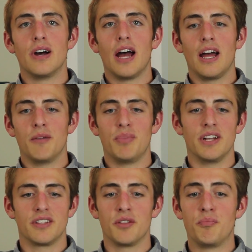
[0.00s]

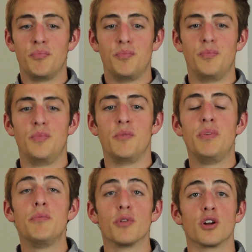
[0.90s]
but the
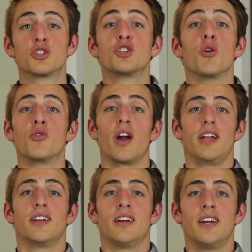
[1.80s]
people are so
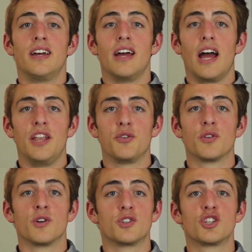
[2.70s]
great, and you
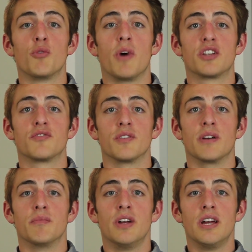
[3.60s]
can learn so much from
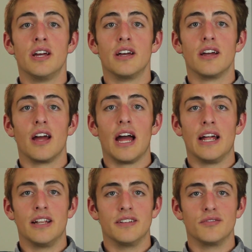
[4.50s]
them,
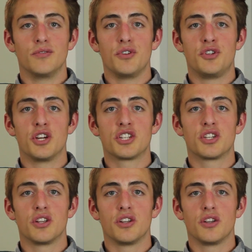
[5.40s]
and
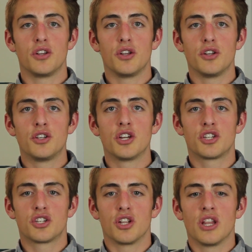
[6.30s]
just
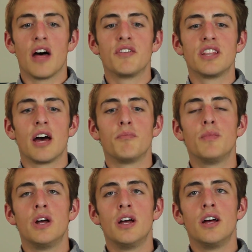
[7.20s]
loving them,
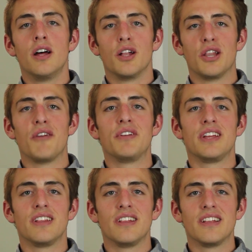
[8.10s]

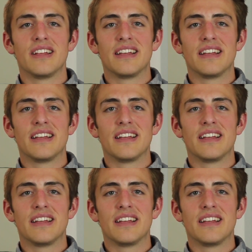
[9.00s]
loving